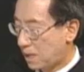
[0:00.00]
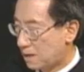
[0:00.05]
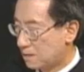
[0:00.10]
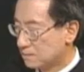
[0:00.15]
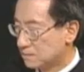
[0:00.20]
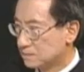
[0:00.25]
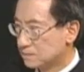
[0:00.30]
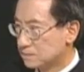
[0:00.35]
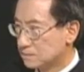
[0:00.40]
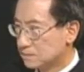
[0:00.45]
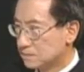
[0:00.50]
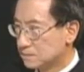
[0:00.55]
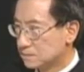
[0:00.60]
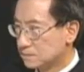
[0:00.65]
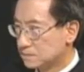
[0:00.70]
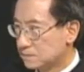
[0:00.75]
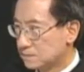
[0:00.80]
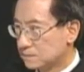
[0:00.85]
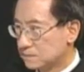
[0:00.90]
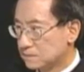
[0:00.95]
In fact,
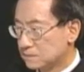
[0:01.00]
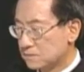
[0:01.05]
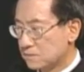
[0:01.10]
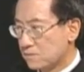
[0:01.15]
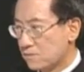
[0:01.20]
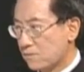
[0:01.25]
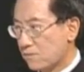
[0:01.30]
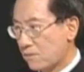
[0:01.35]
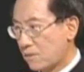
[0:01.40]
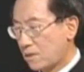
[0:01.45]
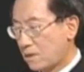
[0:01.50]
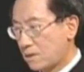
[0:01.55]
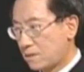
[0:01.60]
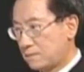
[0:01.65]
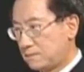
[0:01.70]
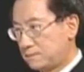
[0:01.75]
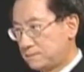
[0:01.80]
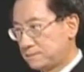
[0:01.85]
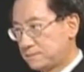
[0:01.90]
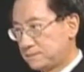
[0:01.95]

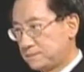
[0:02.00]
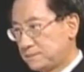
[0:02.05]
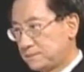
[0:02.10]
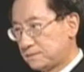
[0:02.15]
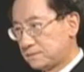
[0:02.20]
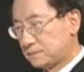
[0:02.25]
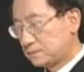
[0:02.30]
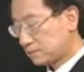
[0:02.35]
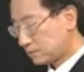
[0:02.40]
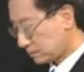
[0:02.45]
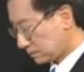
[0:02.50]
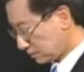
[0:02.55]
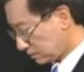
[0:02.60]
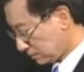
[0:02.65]
it's good to